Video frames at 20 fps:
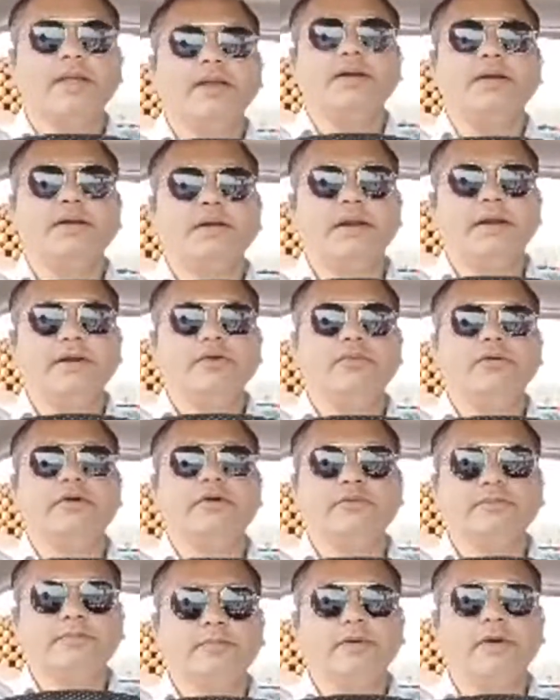try to
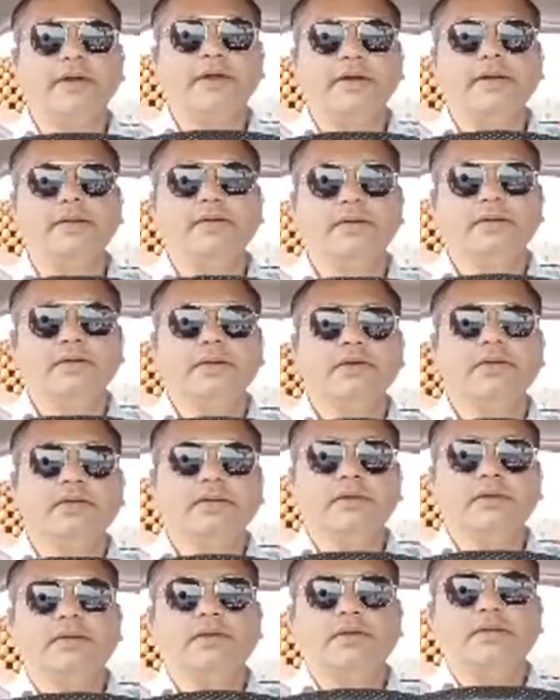exploit,
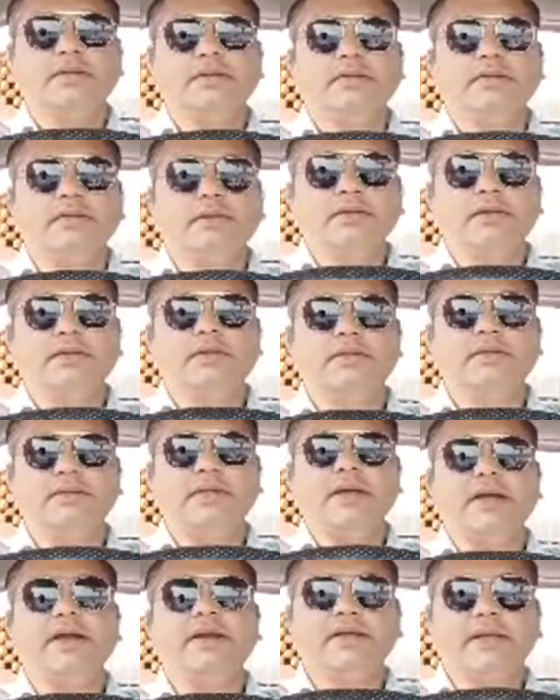
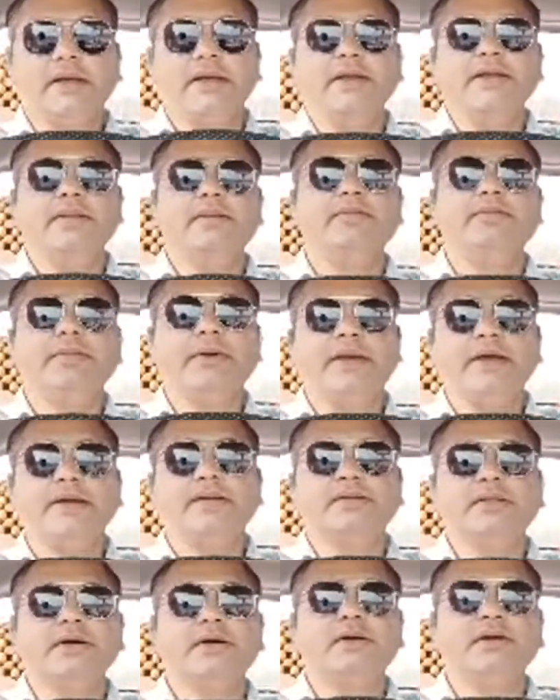that can
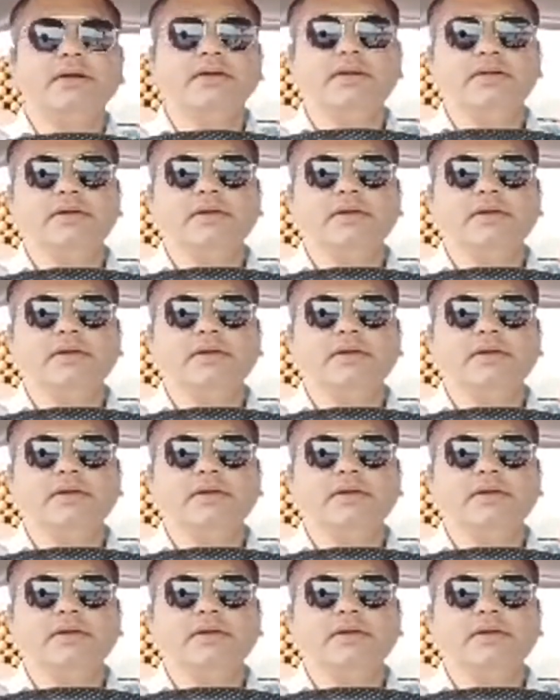impact the